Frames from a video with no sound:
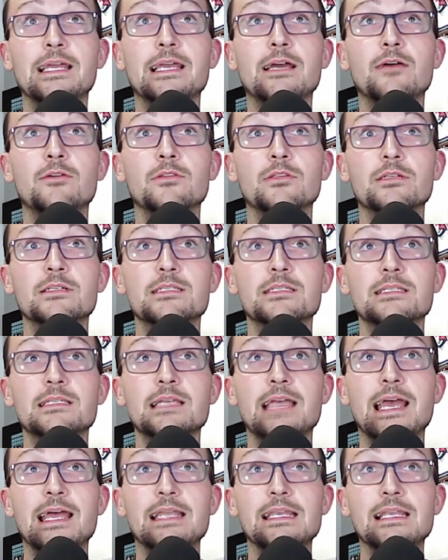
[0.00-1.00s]
how it looks
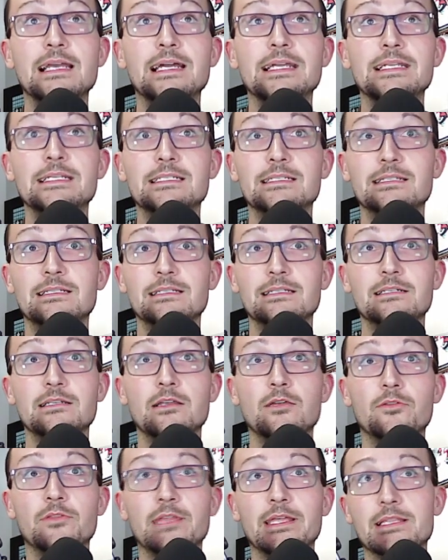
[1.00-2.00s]
at night. You
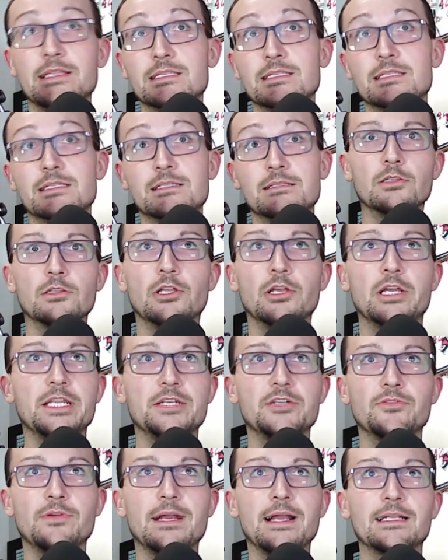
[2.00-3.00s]
know, that's
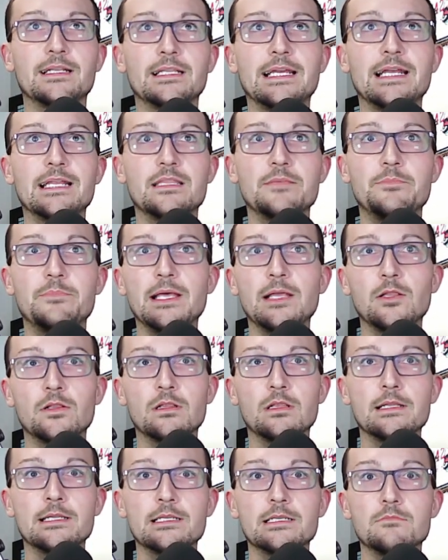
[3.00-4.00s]
looking directly at the Bill
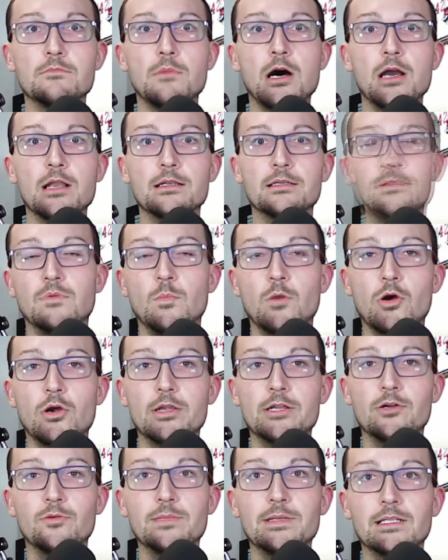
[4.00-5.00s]
Clinton
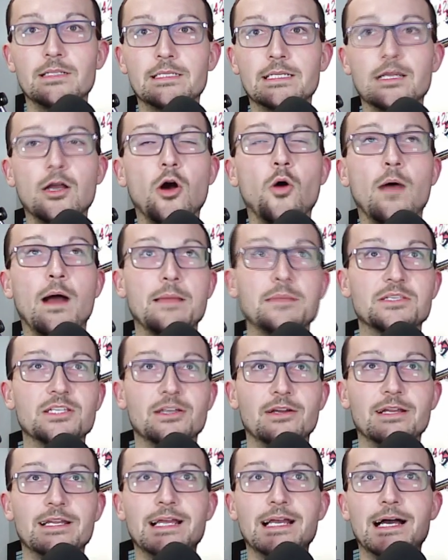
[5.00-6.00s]
Memorial Building. Oh, I'm
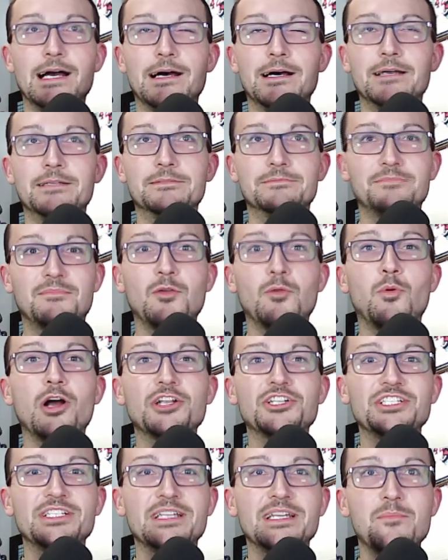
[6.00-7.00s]
sorry. The
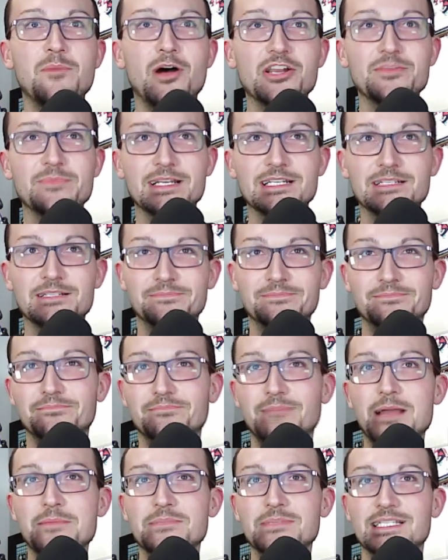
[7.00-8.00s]
Washington Monument.
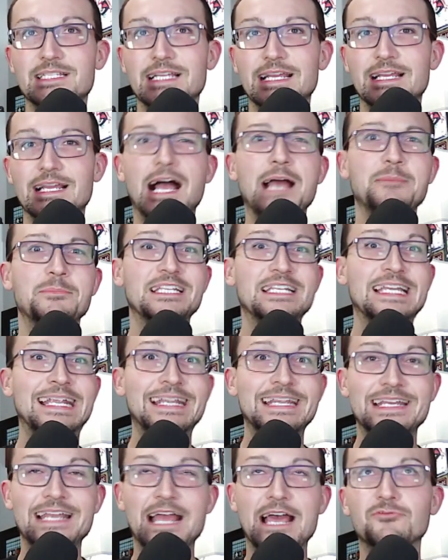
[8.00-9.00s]
My mistake. I'm
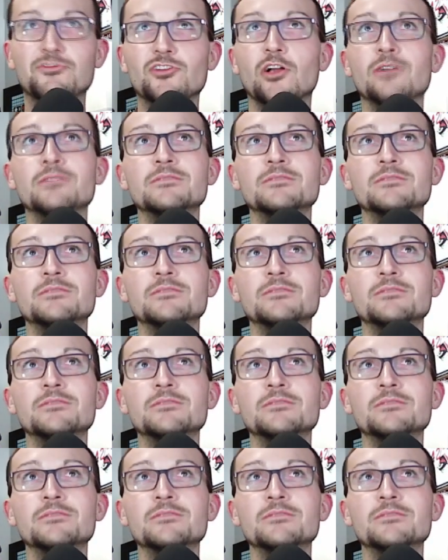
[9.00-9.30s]
Canadian after all.